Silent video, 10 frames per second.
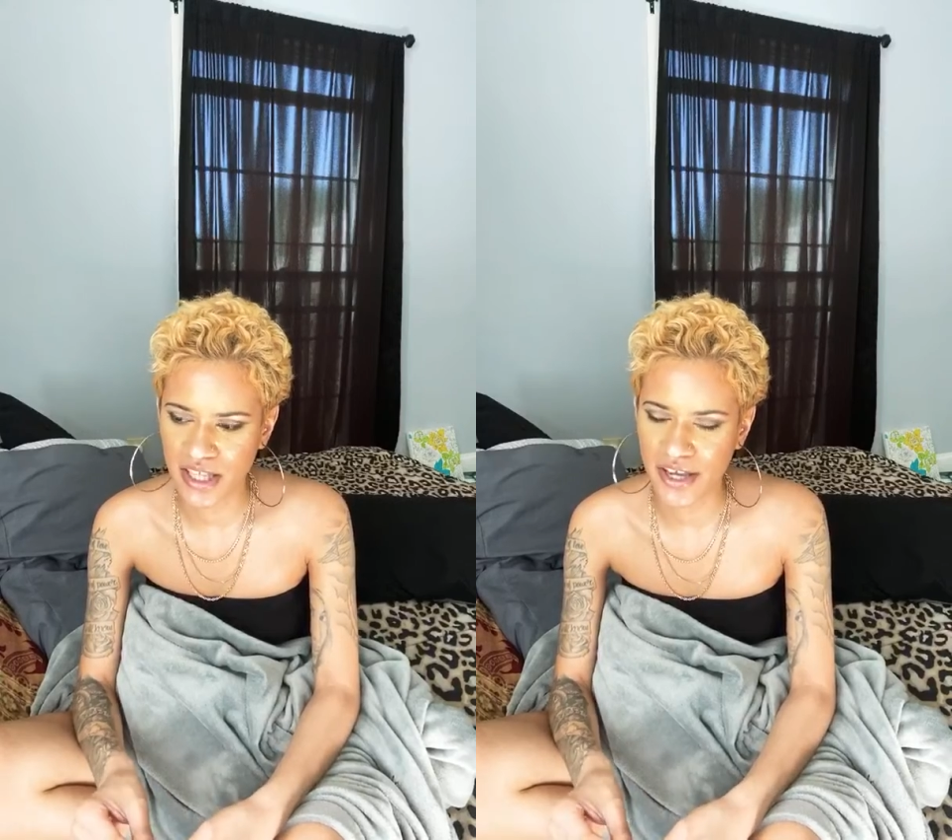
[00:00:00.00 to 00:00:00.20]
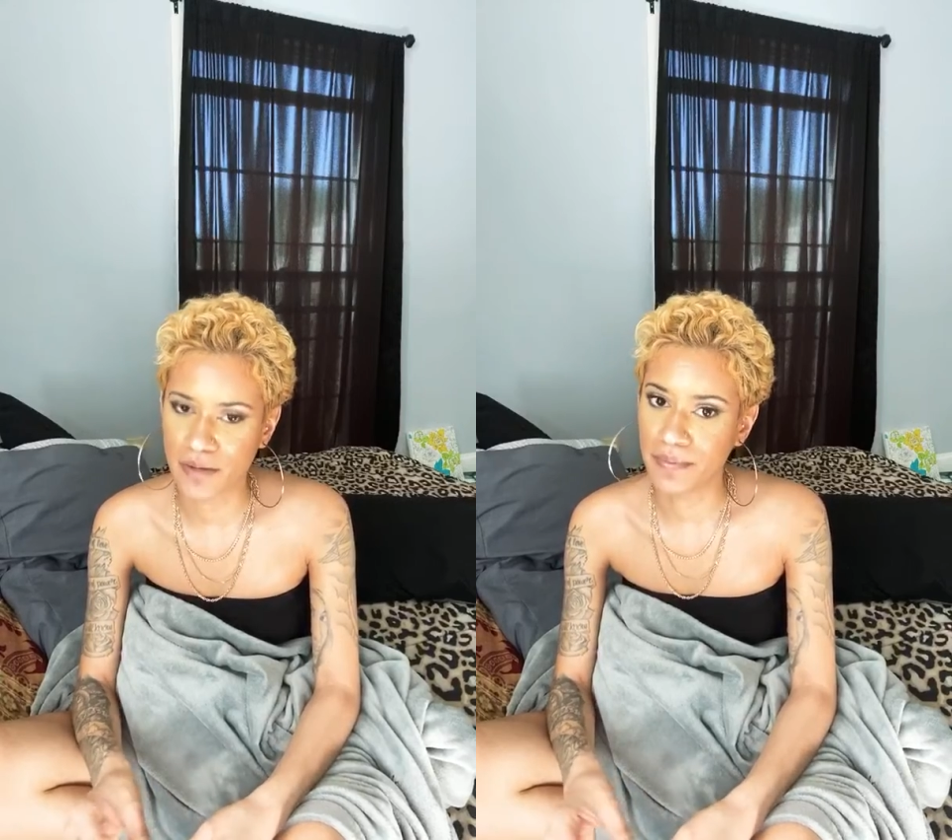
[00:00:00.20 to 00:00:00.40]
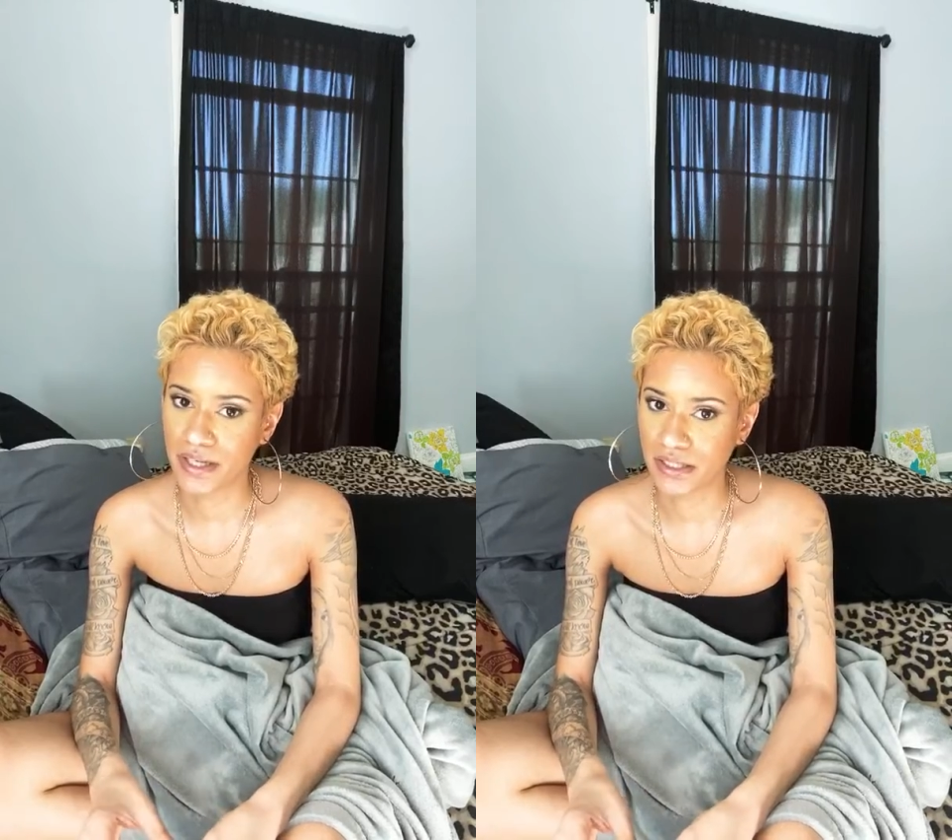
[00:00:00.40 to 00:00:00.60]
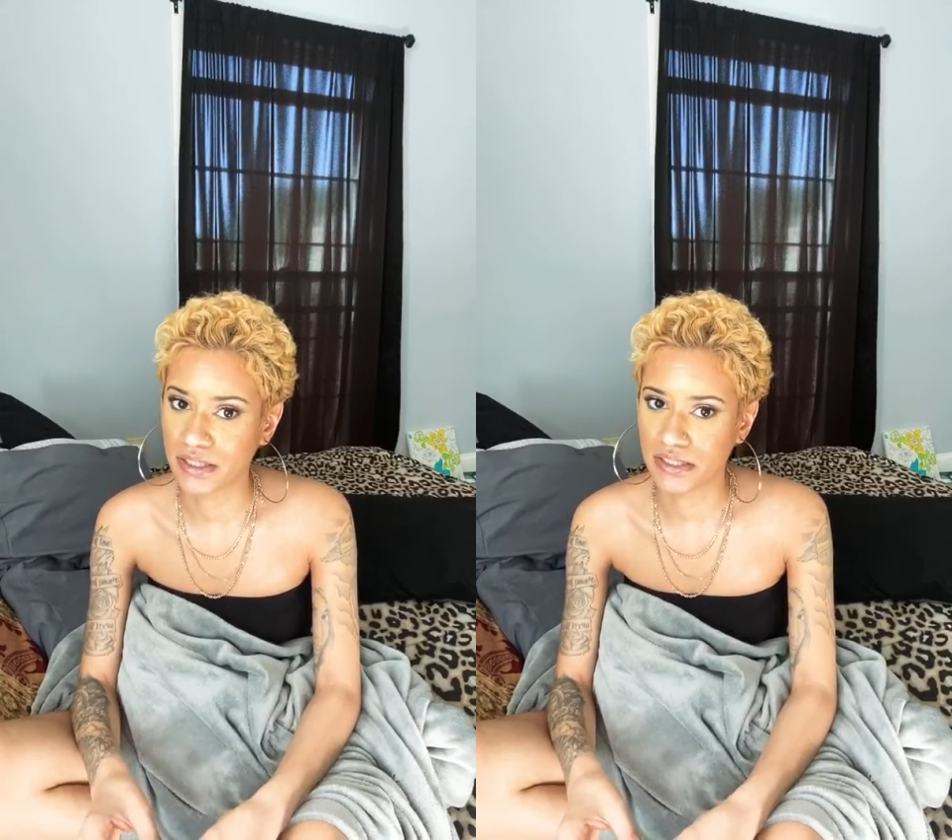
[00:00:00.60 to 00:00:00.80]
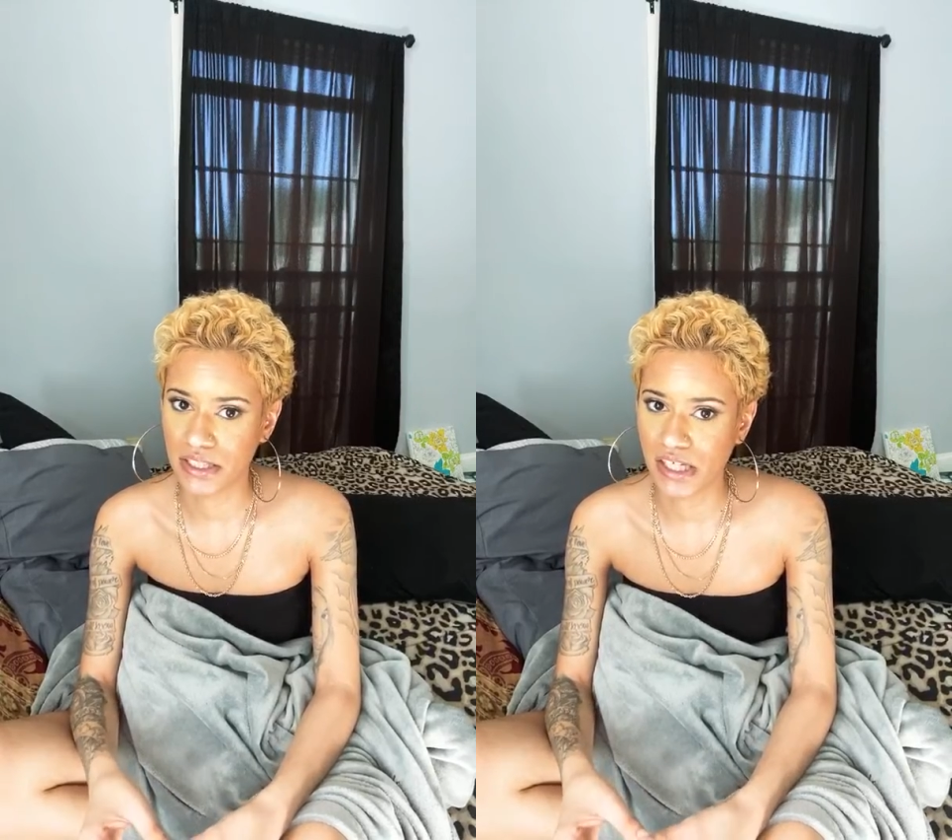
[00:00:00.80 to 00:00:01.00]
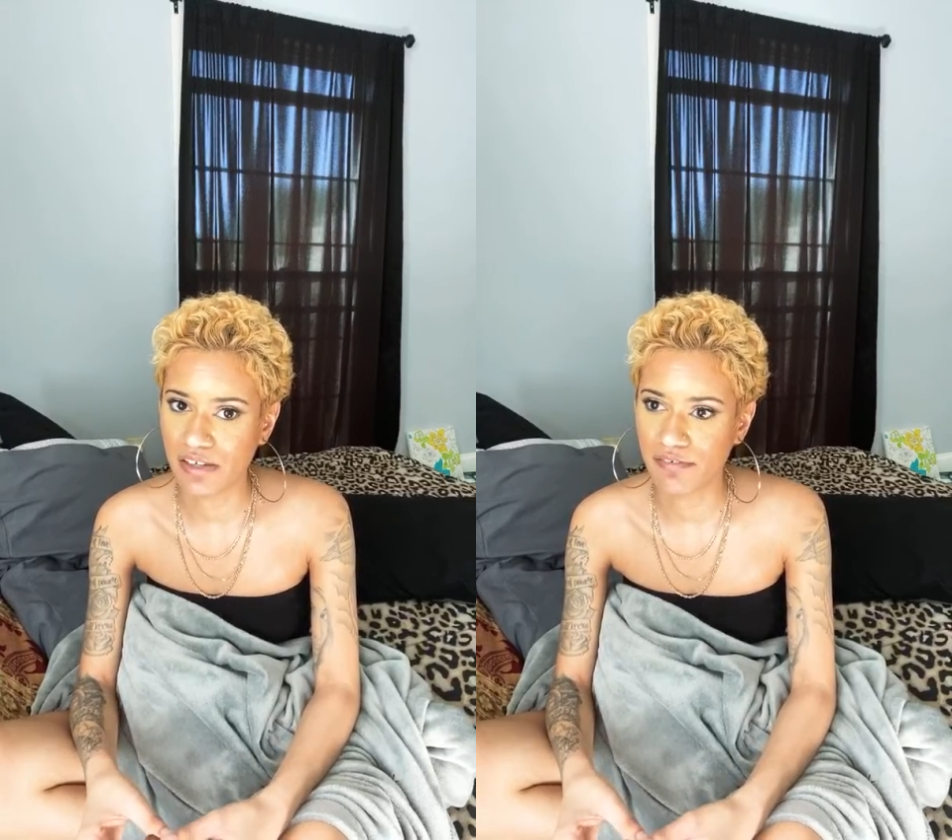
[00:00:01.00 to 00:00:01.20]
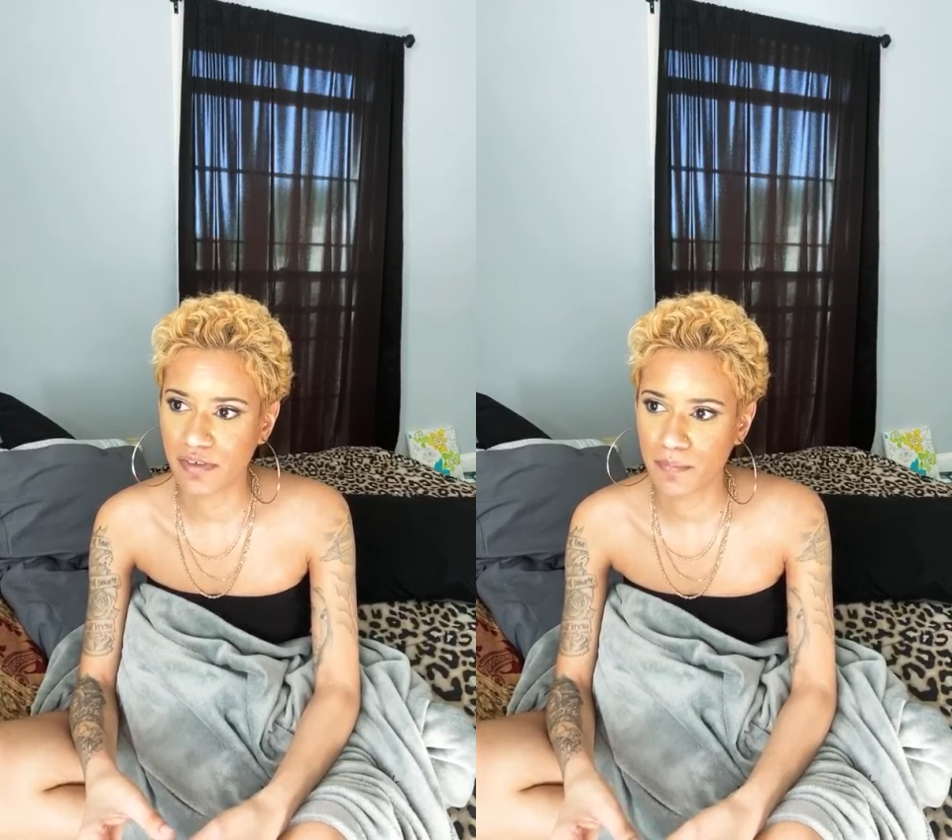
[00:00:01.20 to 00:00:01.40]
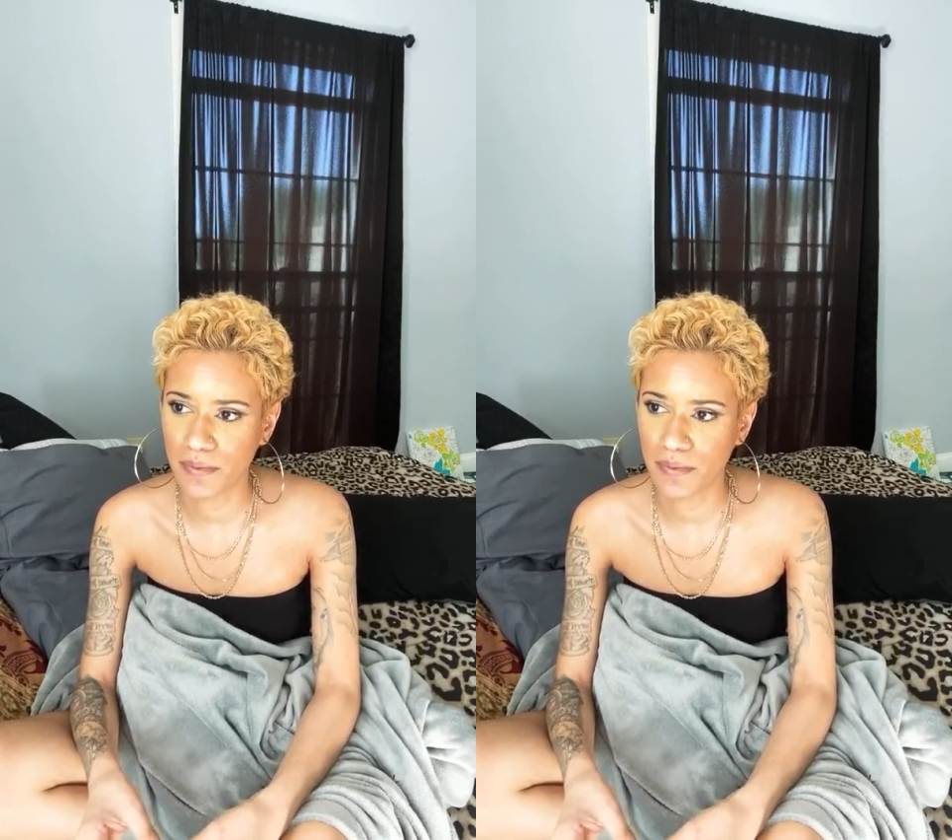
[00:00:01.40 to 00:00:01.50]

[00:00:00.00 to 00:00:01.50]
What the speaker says: that you're being deceived,